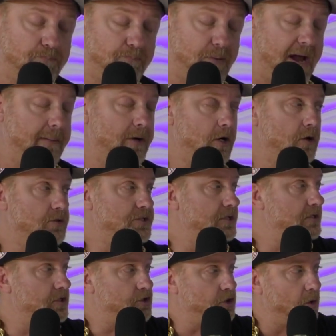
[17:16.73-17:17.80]
Bama goes
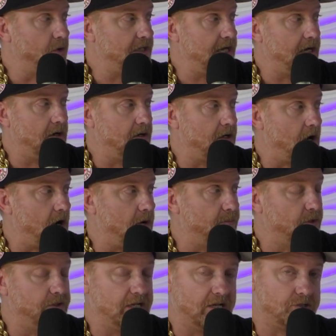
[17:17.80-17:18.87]
into Jordan-Hare at
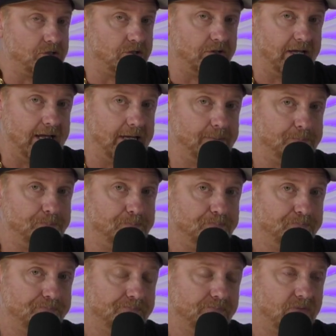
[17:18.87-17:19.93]
Auburn yesterday.
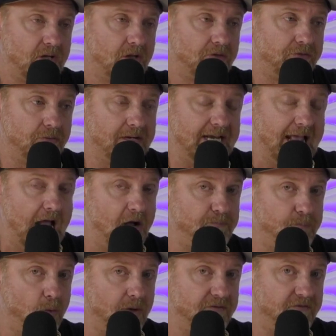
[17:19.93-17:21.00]

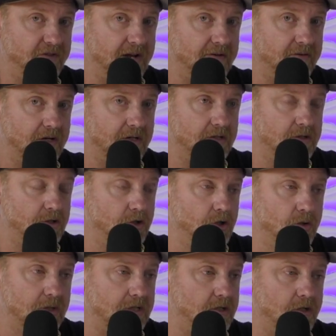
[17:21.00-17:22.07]
3.5-point favorite. You
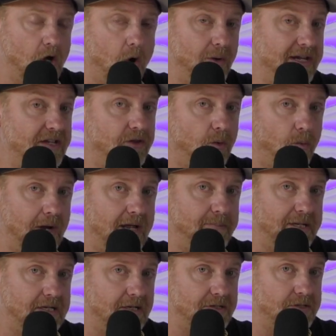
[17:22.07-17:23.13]
knew it could go either way
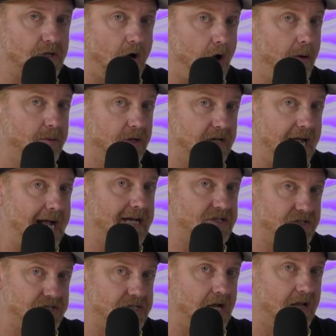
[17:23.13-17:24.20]
because Auburn has
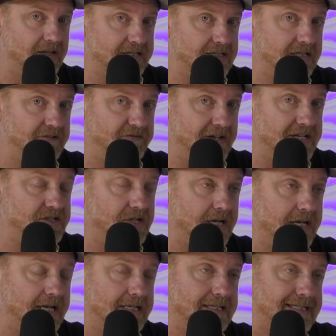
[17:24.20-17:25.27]
a solid defense
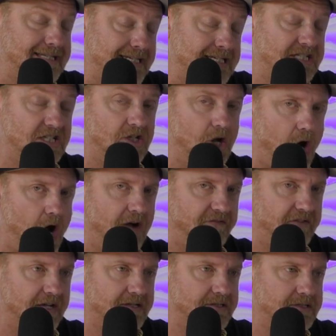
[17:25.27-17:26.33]
and a decent
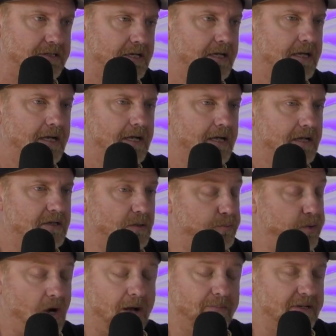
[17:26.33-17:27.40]
offense. The
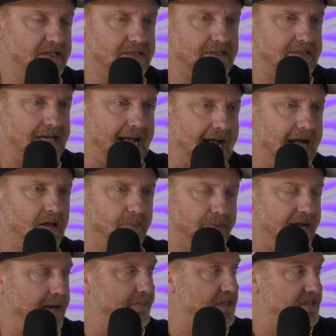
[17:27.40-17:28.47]
problem is
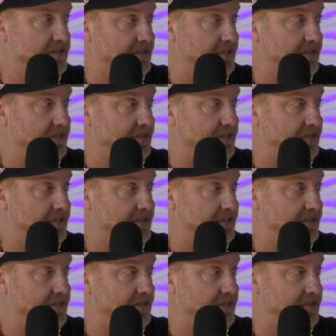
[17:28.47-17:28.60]
Alabama's